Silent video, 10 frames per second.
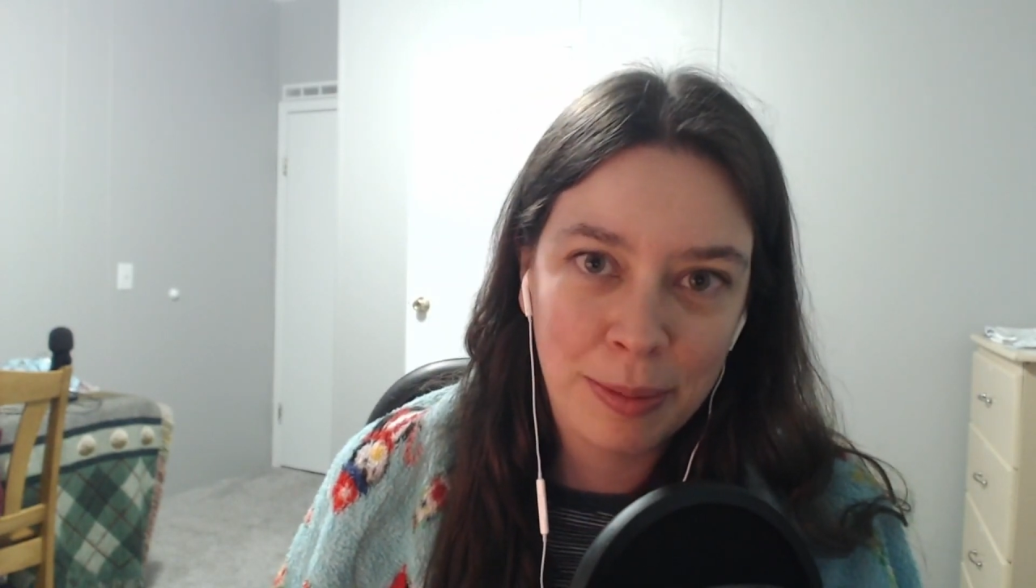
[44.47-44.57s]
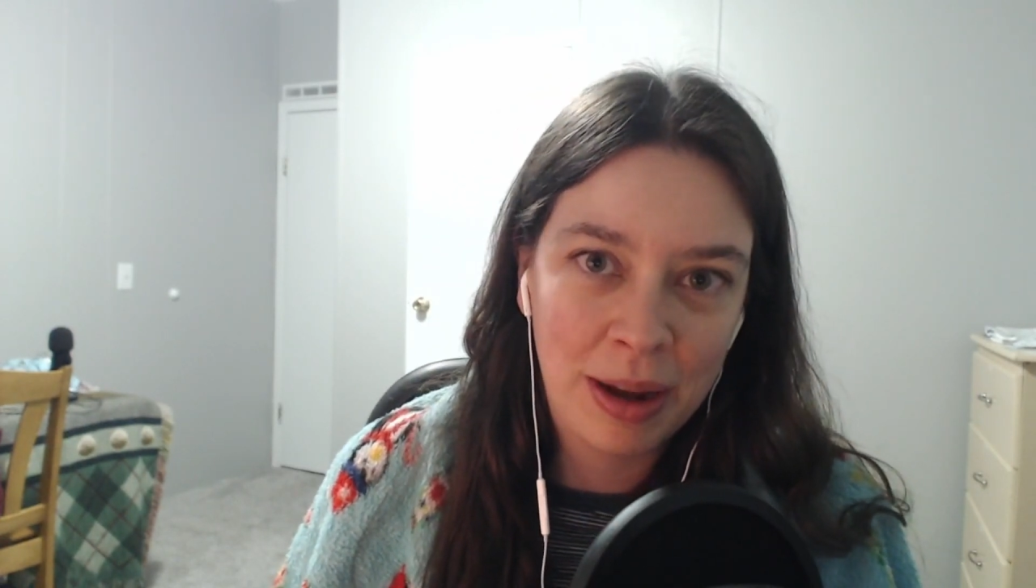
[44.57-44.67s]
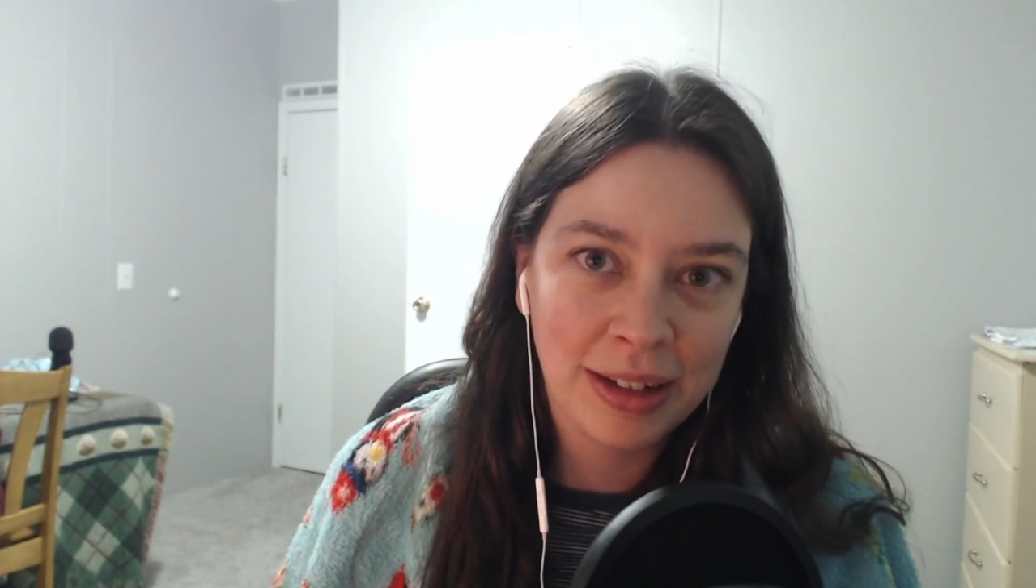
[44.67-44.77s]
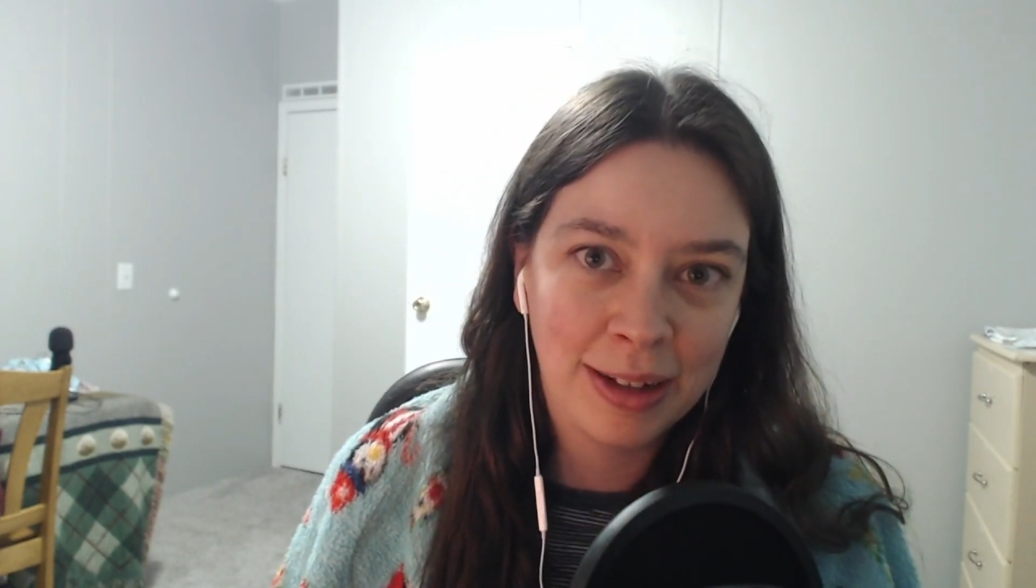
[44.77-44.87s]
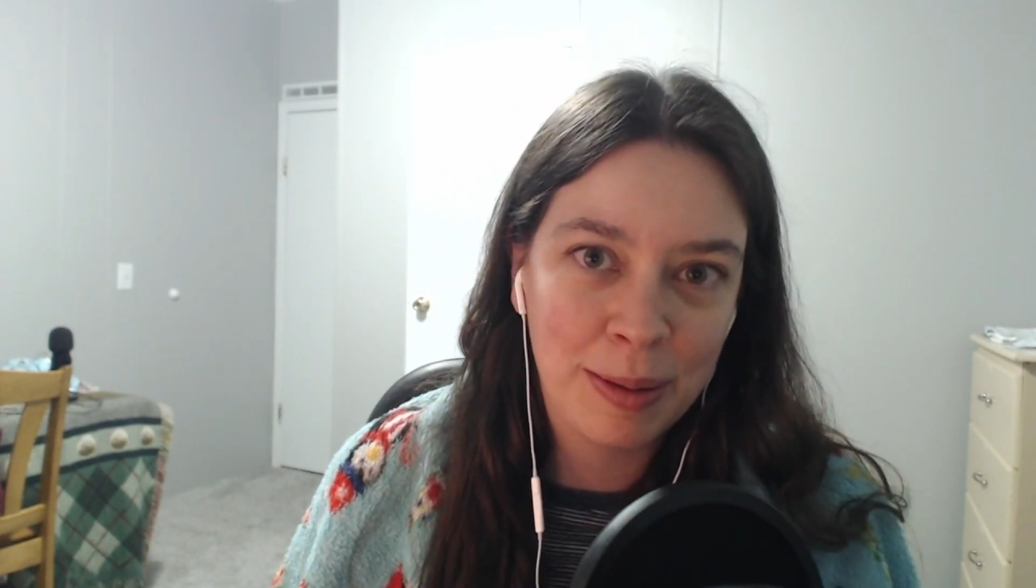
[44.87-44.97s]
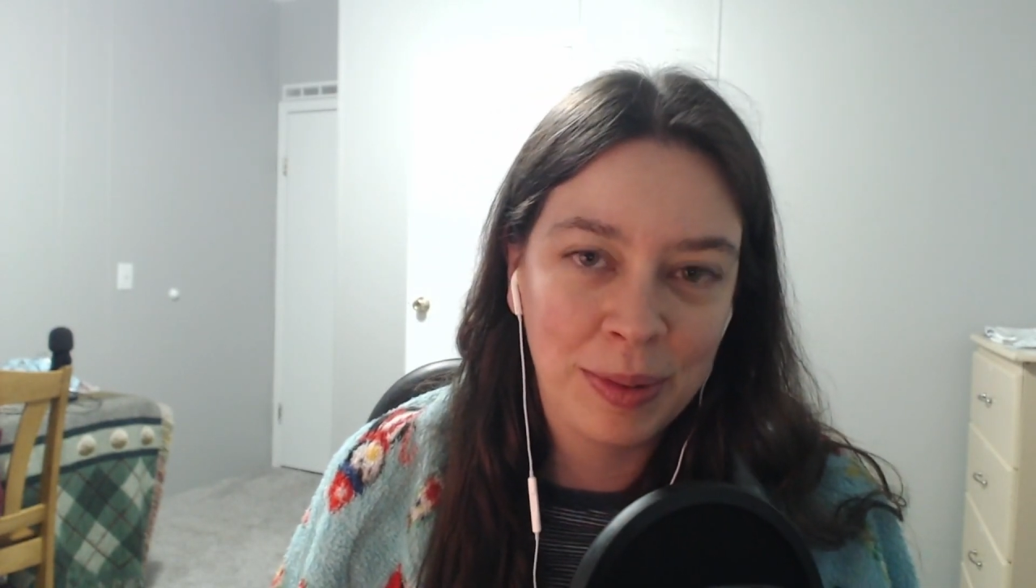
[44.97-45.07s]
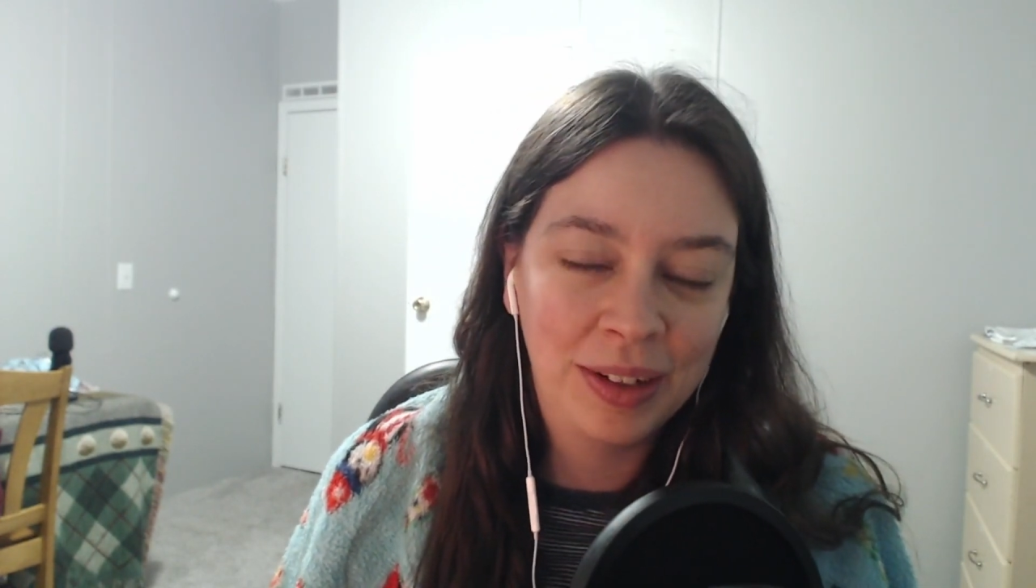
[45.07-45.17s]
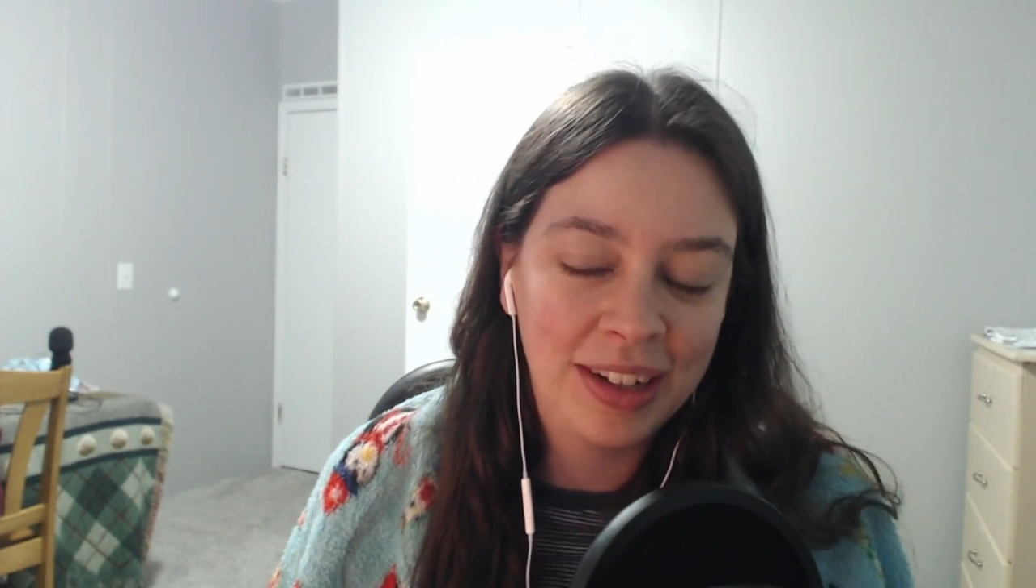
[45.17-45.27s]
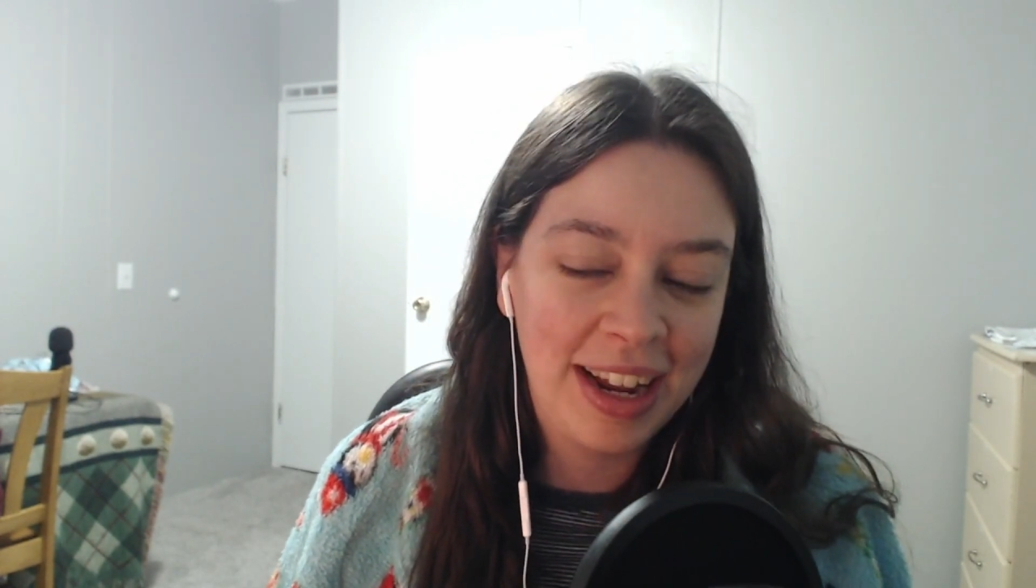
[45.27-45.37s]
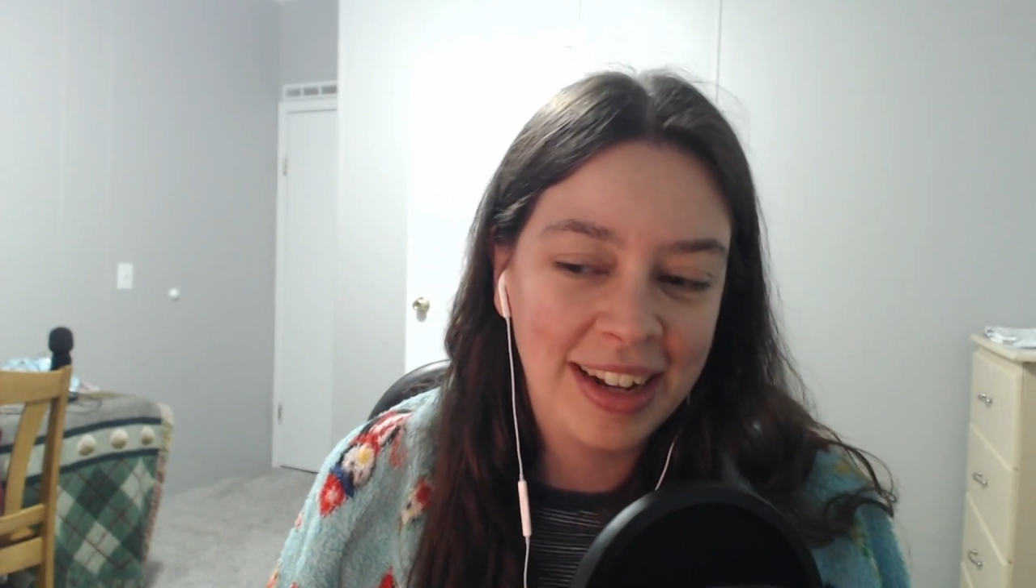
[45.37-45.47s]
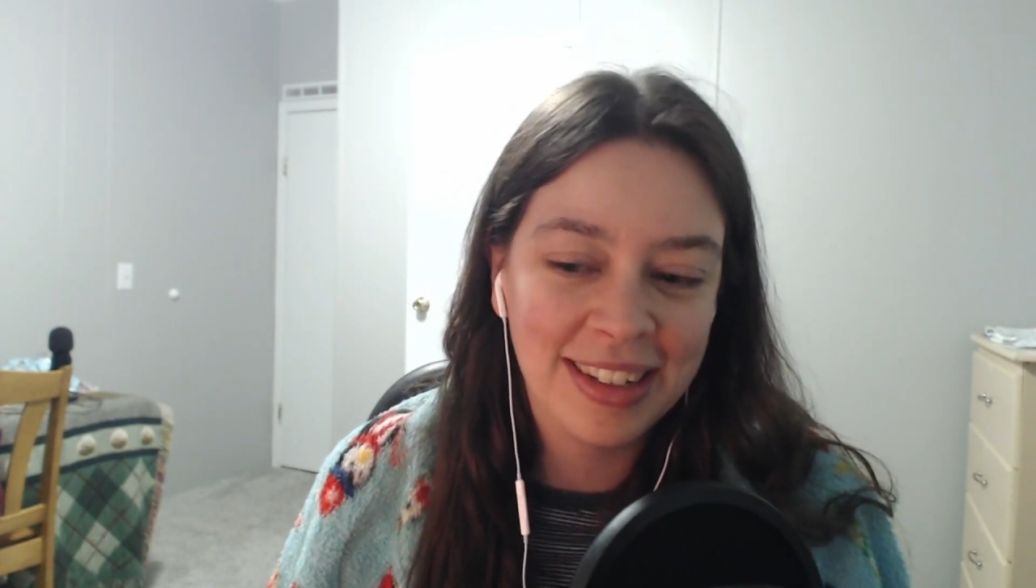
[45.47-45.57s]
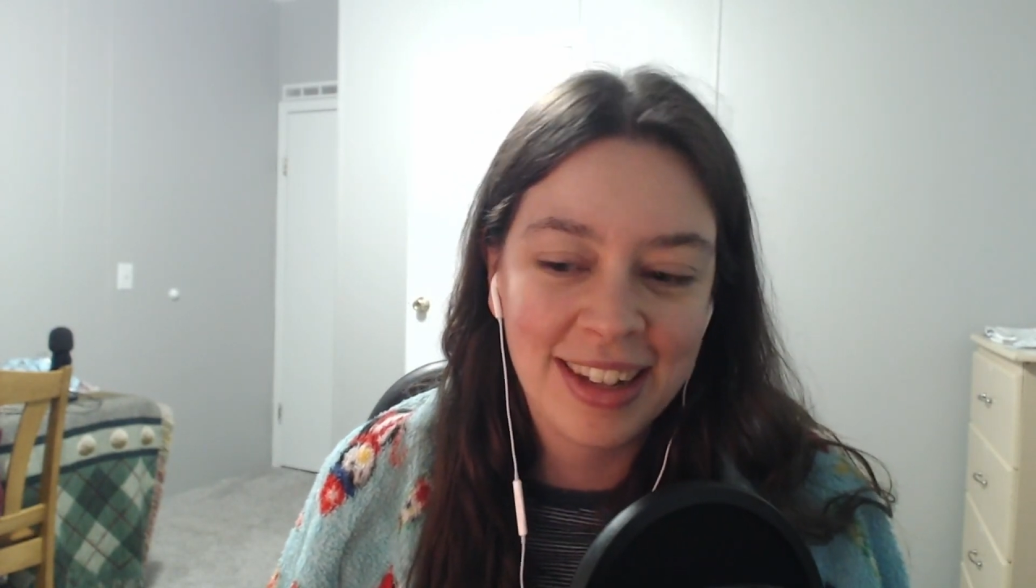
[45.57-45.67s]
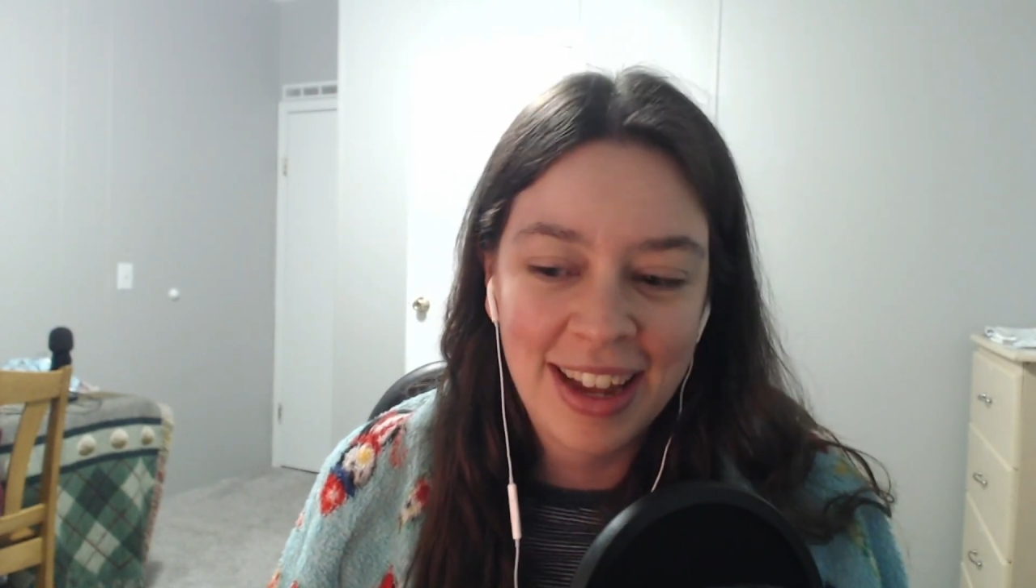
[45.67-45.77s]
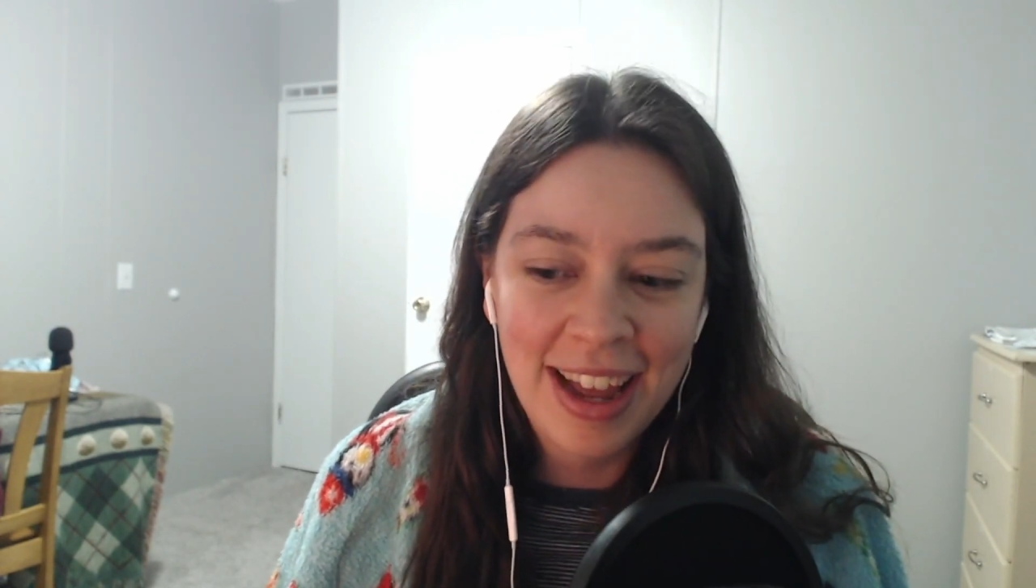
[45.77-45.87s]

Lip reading: past couple of days.